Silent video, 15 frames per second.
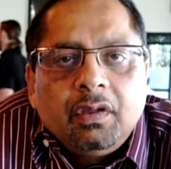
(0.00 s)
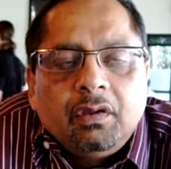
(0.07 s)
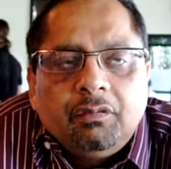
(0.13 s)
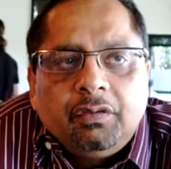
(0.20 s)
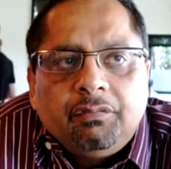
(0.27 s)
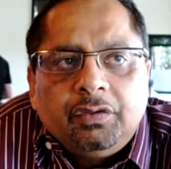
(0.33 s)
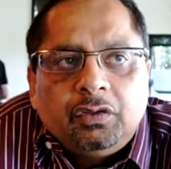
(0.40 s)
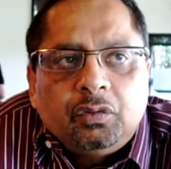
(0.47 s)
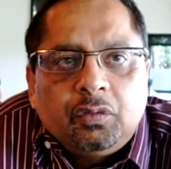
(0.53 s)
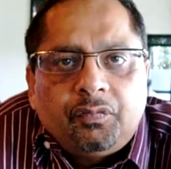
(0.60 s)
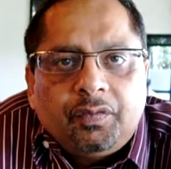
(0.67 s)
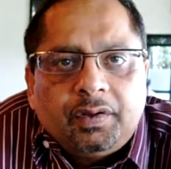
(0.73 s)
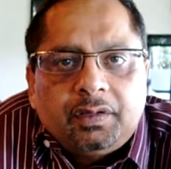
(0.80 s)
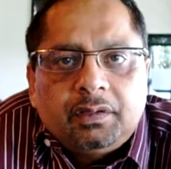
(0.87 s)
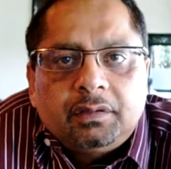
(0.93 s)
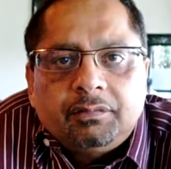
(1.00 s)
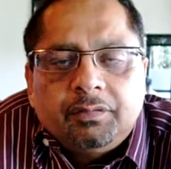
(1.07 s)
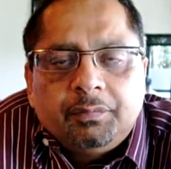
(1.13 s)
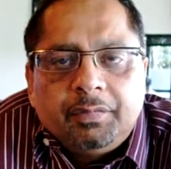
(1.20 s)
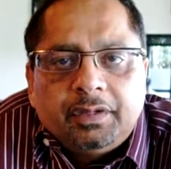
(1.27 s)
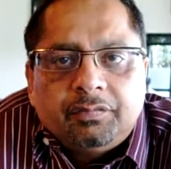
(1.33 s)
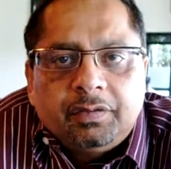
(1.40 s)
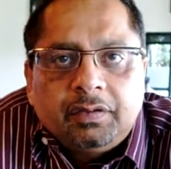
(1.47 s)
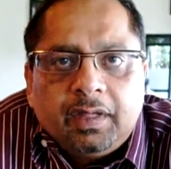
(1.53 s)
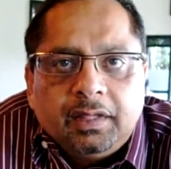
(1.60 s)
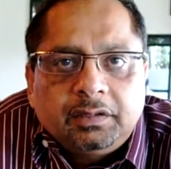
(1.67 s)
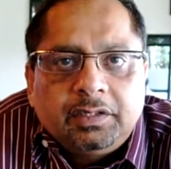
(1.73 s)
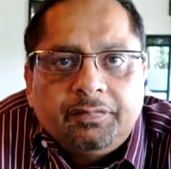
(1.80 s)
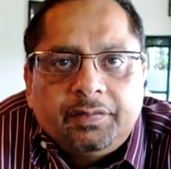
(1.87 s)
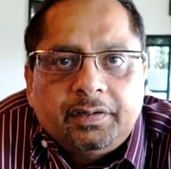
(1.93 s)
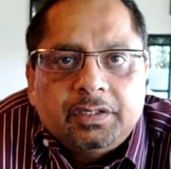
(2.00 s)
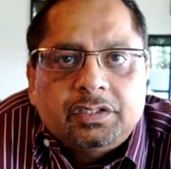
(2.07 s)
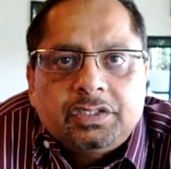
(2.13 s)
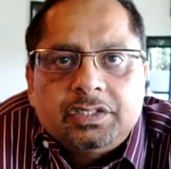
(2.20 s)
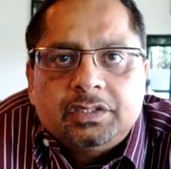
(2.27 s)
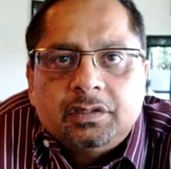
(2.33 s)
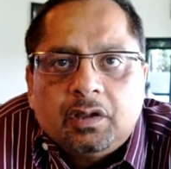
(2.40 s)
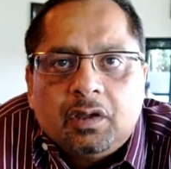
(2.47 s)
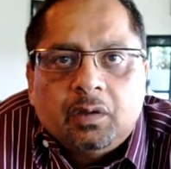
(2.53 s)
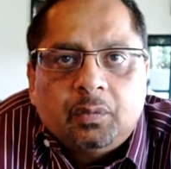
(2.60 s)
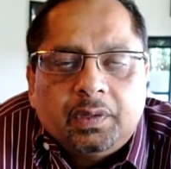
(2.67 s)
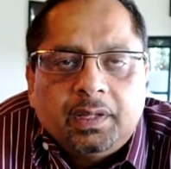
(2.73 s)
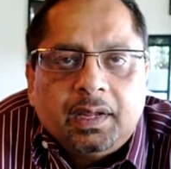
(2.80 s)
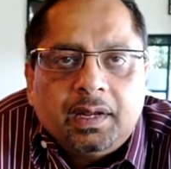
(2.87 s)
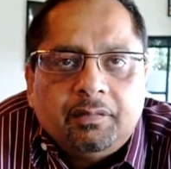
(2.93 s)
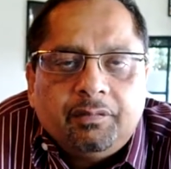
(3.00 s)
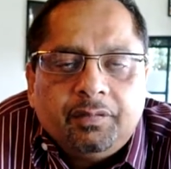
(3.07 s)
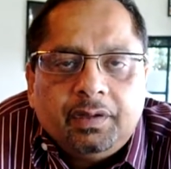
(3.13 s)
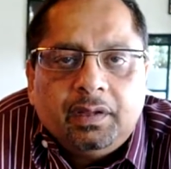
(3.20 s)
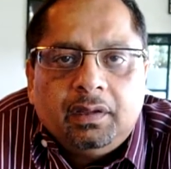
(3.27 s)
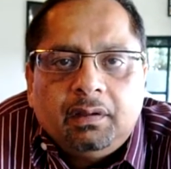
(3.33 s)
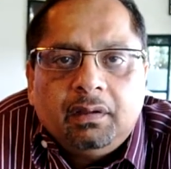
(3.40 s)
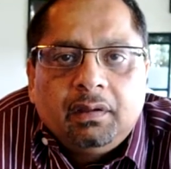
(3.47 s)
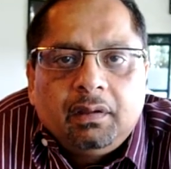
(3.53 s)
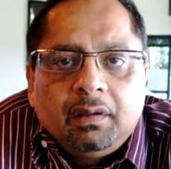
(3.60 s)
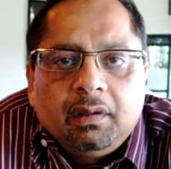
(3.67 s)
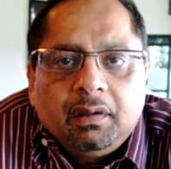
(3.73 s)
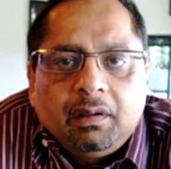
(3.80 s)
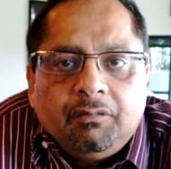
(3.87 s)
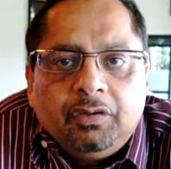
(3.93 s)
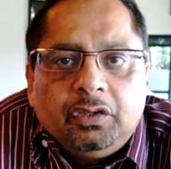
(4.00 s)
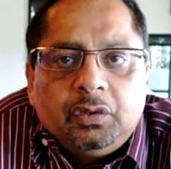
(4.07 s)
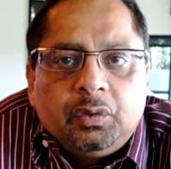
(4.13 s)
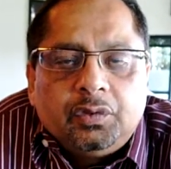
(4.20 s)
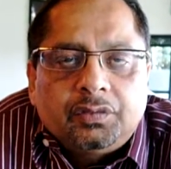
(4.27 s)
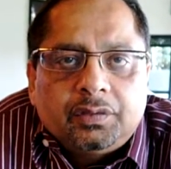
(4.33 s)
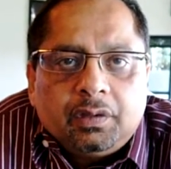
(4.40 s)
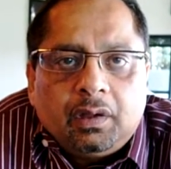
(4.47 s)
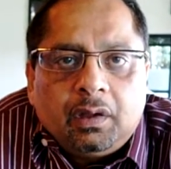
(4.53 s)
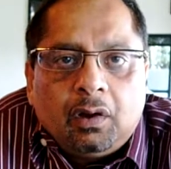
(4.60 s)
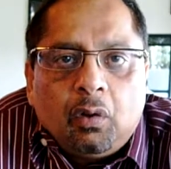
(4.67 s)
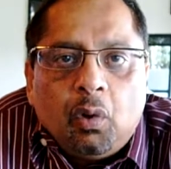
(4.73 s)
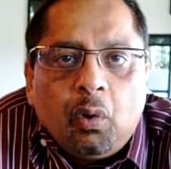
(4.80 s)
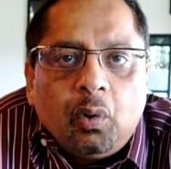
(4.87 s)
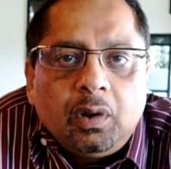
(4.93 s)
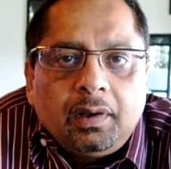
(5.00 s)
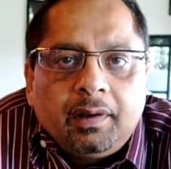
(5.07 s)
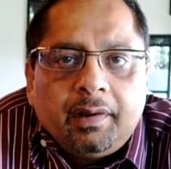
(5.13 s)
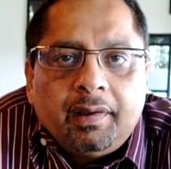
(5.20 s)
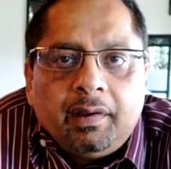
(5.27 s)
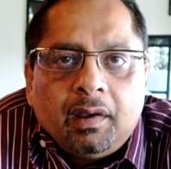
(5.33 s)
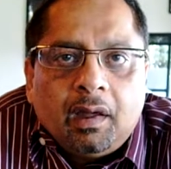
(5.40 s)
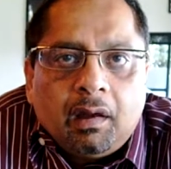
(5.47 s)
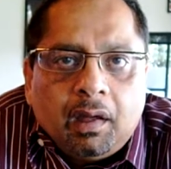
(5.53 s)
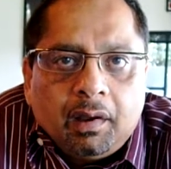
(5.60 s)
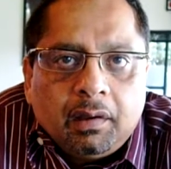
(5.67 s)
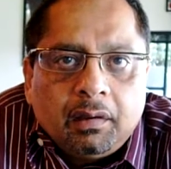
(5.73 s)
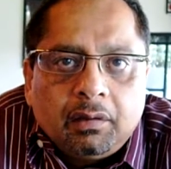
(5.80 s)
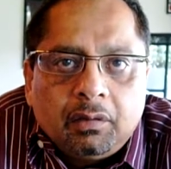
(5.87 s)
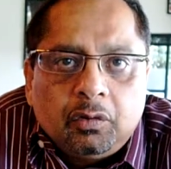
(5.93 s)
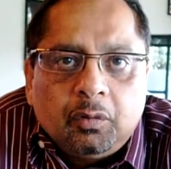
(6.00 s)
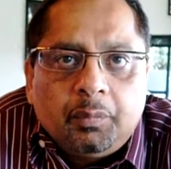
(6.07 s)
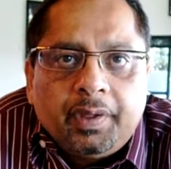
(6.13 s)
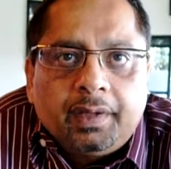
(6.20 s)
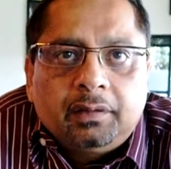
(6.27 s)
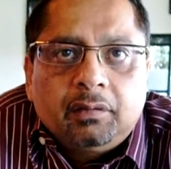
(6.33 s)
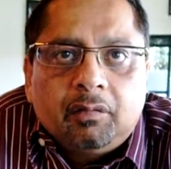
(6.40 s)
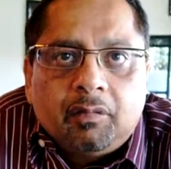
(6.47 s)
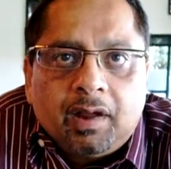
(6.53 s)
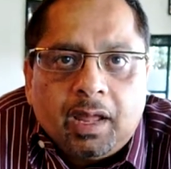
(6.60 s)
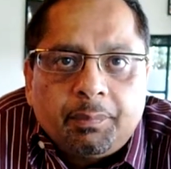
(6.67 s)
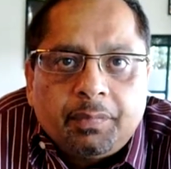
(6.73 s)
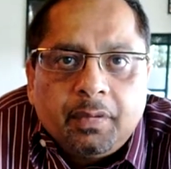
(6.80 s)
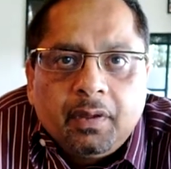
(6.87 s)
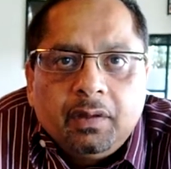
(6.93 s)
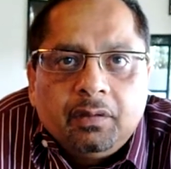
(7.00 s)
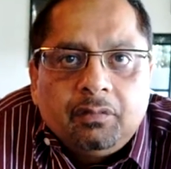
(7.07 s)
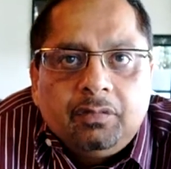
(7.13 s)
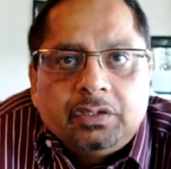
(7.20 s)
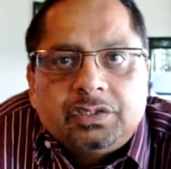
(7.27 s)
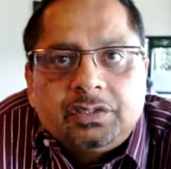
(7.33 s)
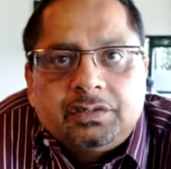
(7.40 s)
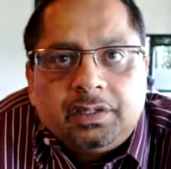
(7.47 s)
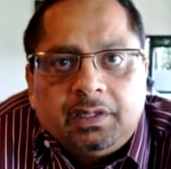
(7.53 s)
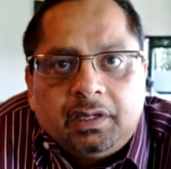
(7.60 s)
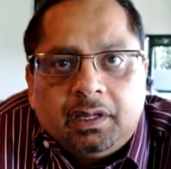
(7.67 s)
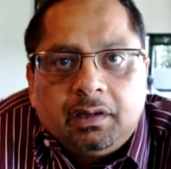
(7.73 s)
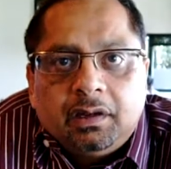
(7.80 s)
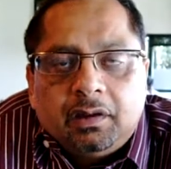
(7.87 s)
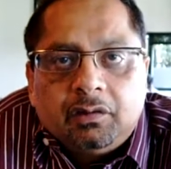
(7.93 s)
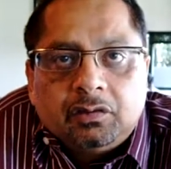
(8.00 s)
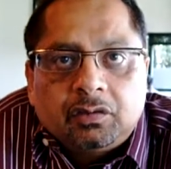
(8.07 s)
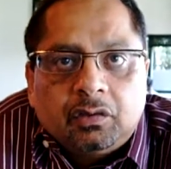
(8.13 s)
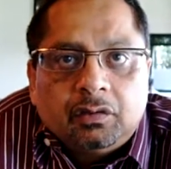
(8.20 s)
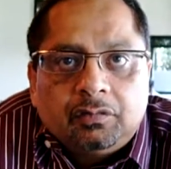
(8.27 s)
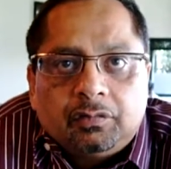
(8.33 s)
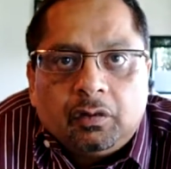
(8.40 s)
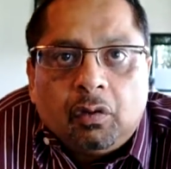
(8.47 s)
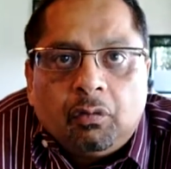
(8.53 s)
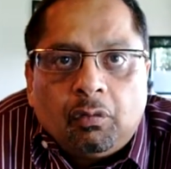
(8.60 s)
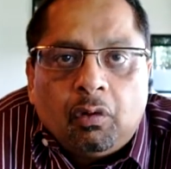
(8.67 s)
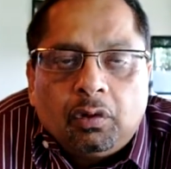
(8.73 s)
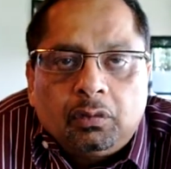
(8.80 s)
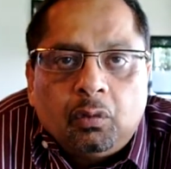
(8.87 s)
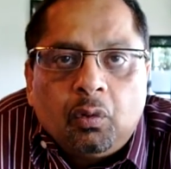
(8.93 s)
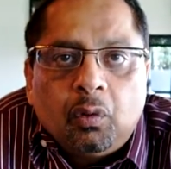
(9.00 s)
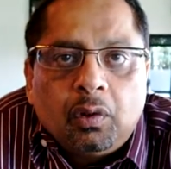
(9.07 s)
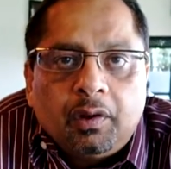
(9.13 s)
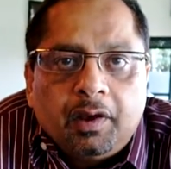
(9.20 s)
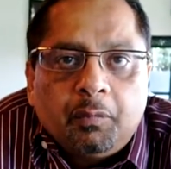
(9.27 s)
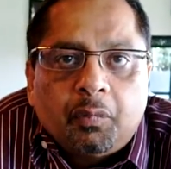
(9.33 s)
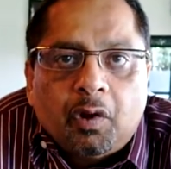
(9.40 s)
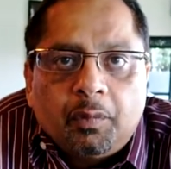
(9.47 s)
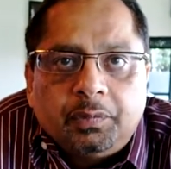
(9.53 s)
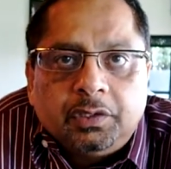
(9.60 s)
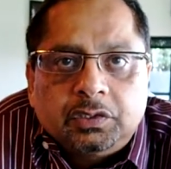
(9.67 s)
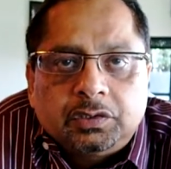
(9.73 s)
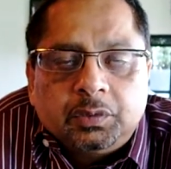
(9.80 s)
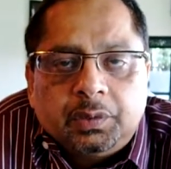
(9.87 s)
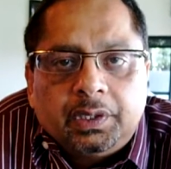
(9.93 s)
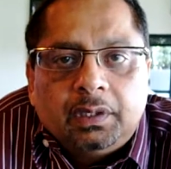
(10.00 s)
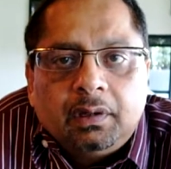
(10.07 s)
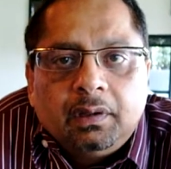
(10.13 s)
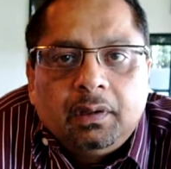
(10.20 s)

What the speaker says: We do feta. We mix with healthy feta cheese. Along with that, we use a whole grain naan to make the wrap, which is Indian, and it's got all the whole grain properties to it.